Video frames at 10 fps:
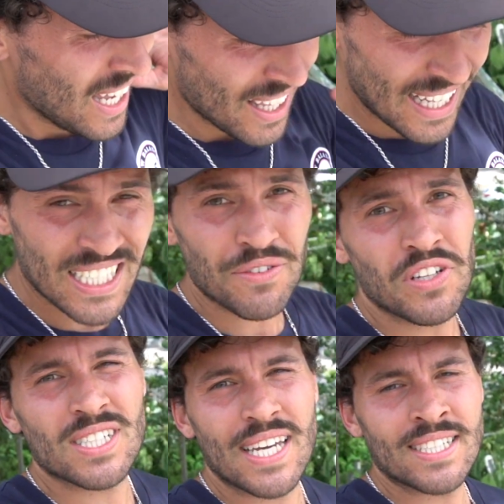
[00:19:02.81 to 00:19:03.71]
that's it for
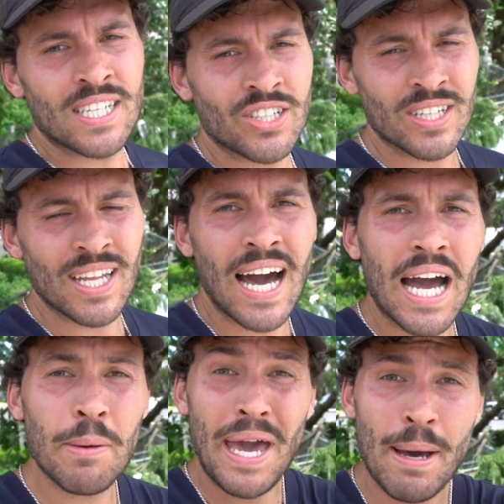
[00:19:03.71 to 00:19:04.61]
the skate session.
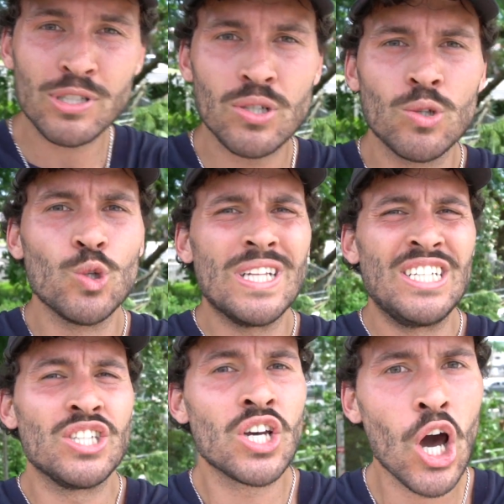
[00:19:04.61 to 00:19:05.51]
I'm absolutely
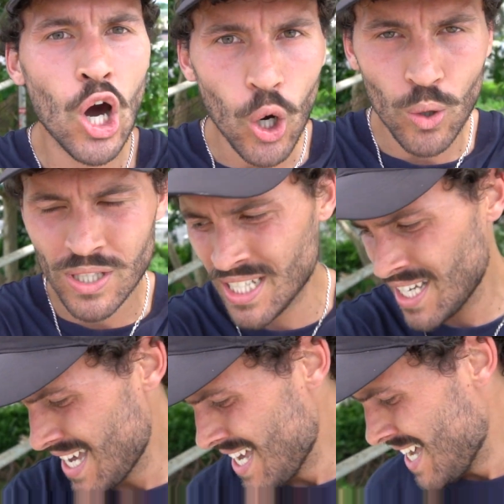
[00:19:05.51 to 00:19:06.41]
toast
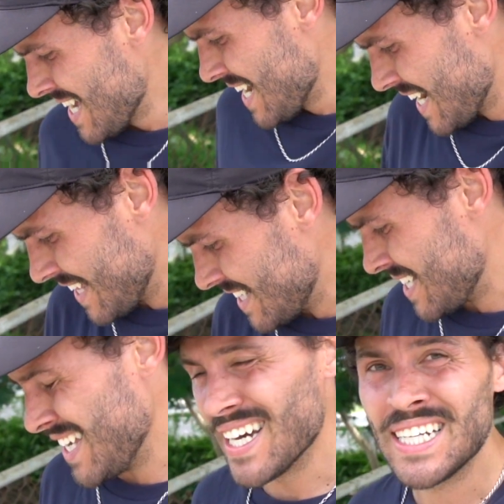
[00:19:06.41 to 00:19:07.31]
in this
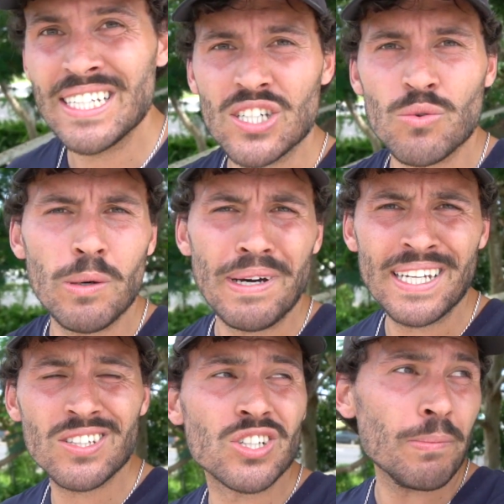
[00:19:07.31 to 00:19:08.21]
heat. I need to swim. I
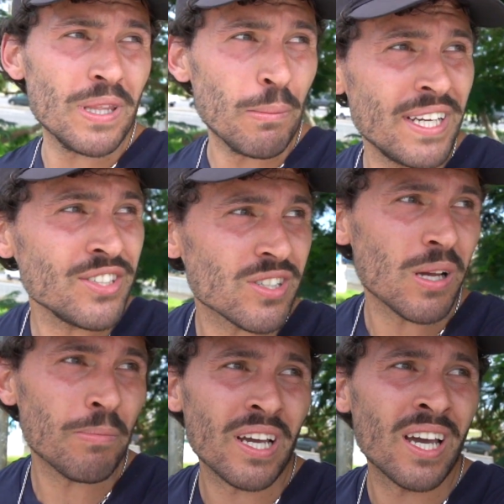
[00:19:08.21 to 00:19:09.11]
need to jump on the beach or
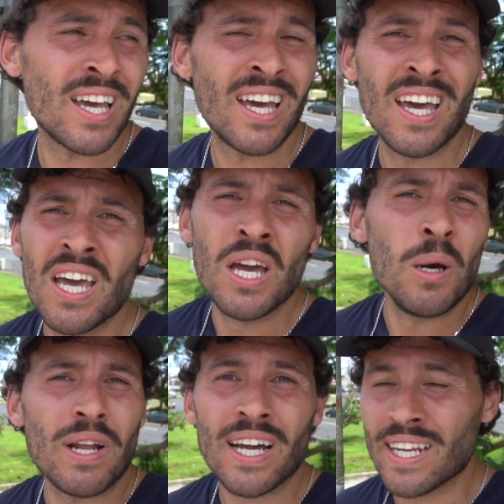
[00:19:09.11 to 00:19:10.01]
something.
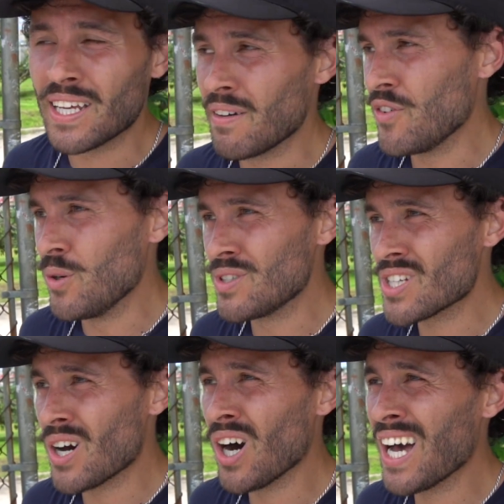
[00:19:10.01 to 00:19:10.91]
But I gotta get food,
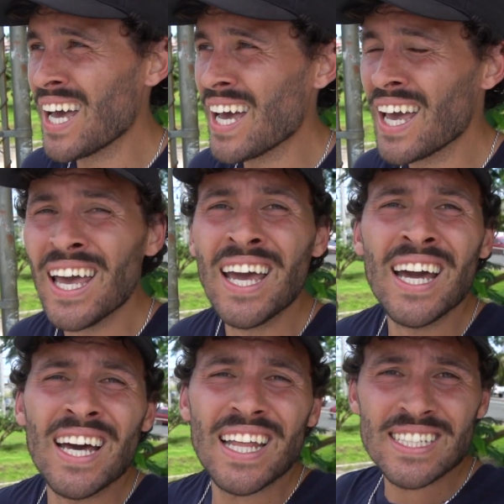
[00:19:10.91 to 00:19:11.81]
so
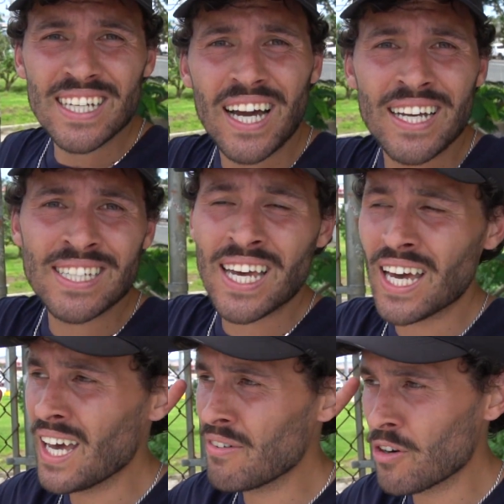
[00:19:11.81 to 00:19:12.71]
that's it guys.
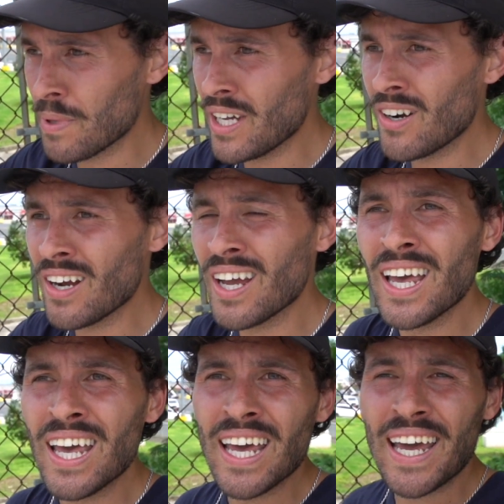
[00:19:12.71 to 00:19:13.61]
From here
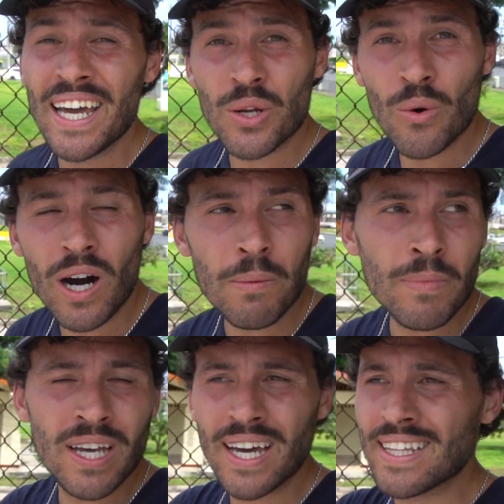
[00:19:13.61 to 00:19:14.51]
in Guam
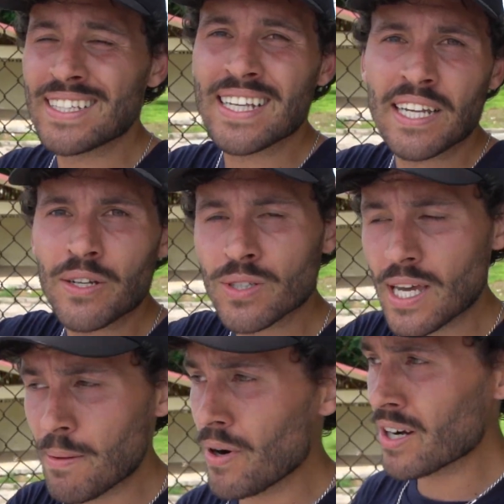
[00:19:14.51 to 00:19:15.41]
at the Dedito
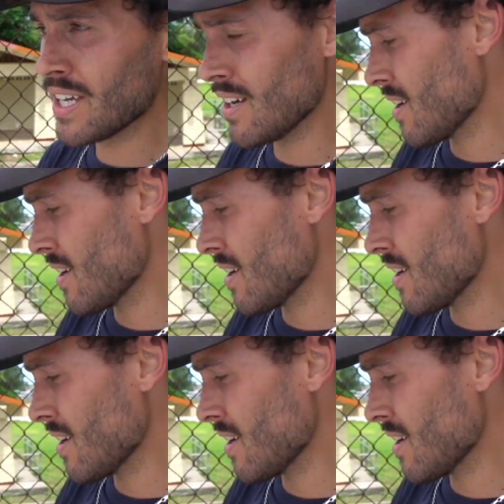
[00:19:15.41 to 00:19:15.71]
skate park here.